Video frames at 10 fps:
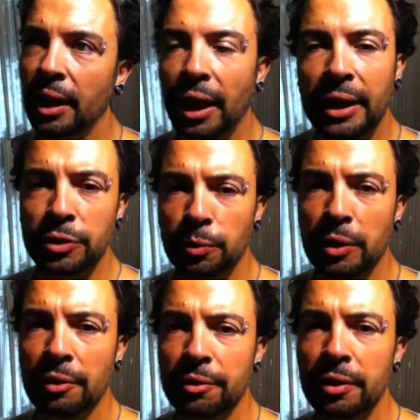eggs or
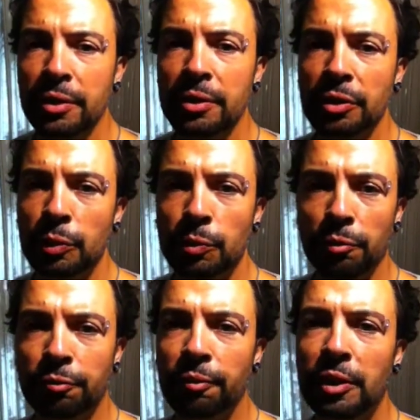whatever. You
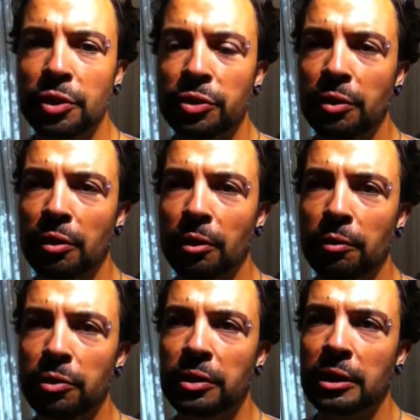want to finish
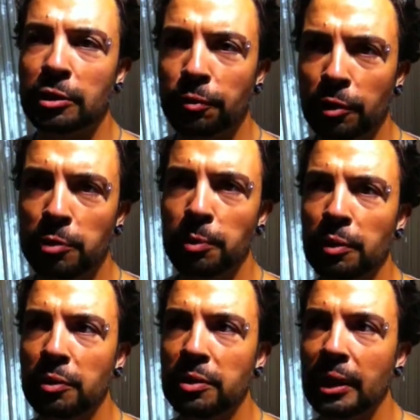those things first
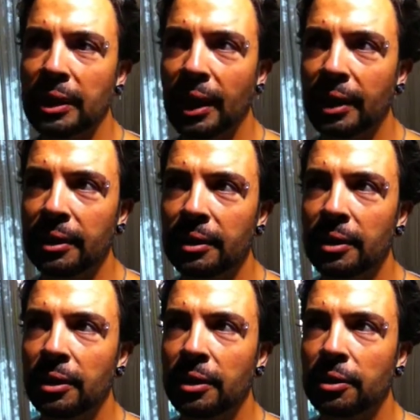because they can
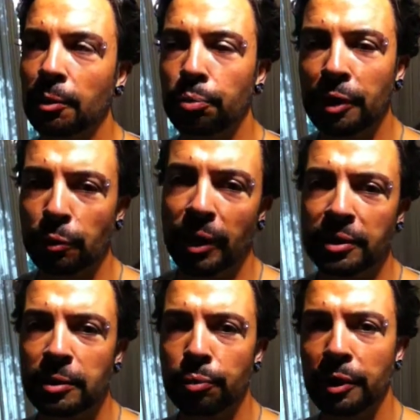go pretty
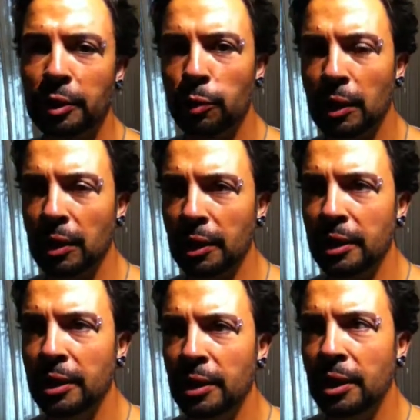rancid pretty quickly.
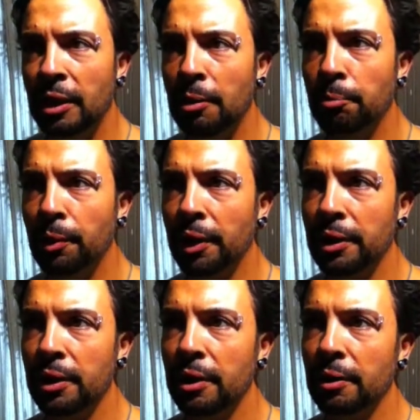But
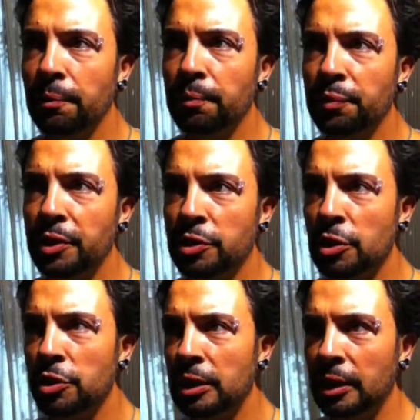
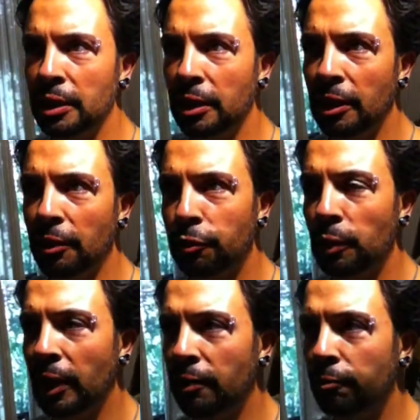essentially if
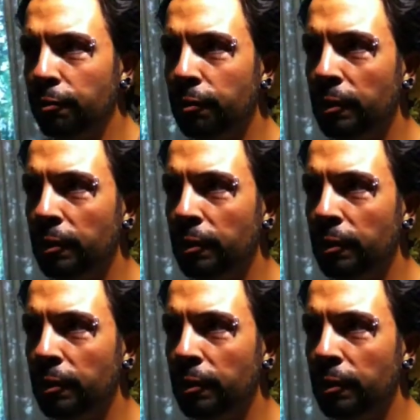you have